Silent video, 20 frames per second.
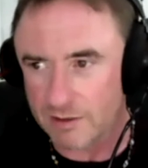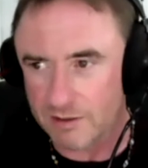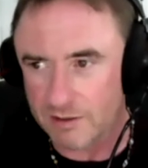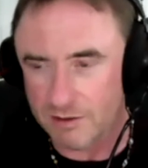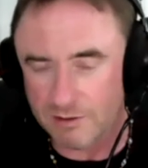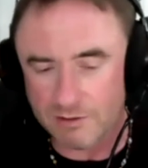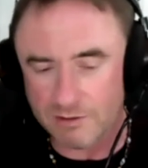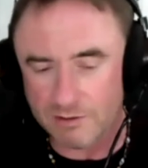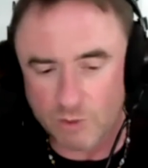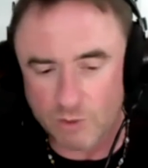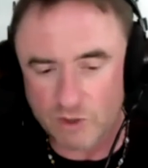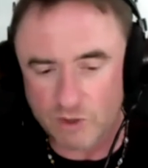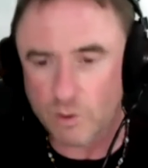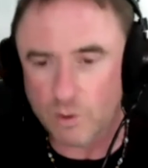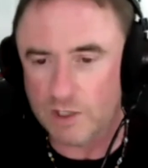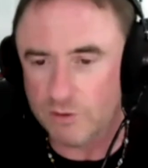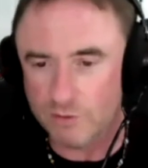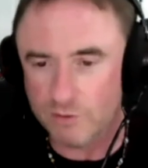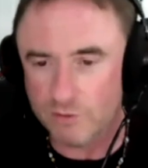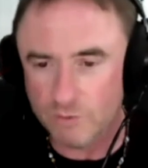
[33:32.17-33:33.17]
You know, what do
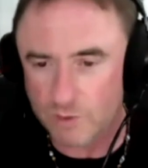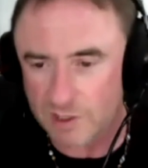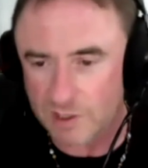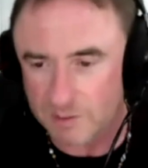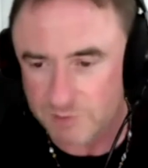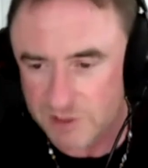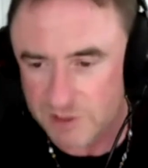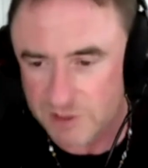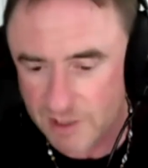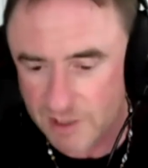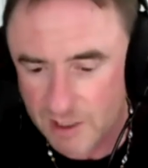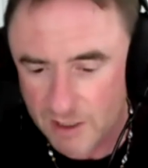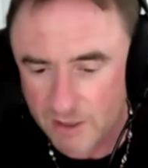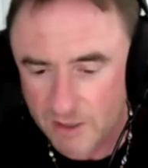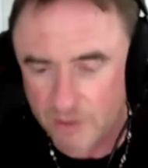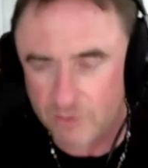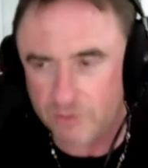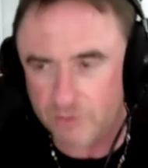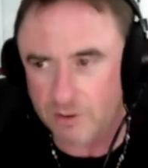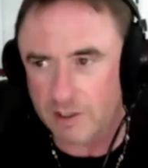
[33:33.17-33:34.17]
I do when I'm
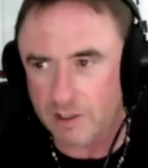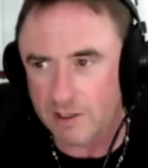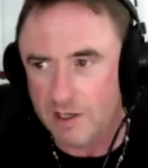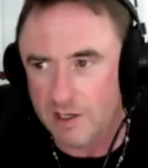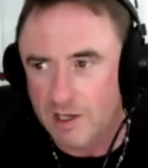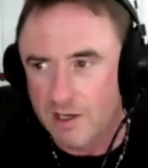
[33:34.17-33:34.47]
scared or, I,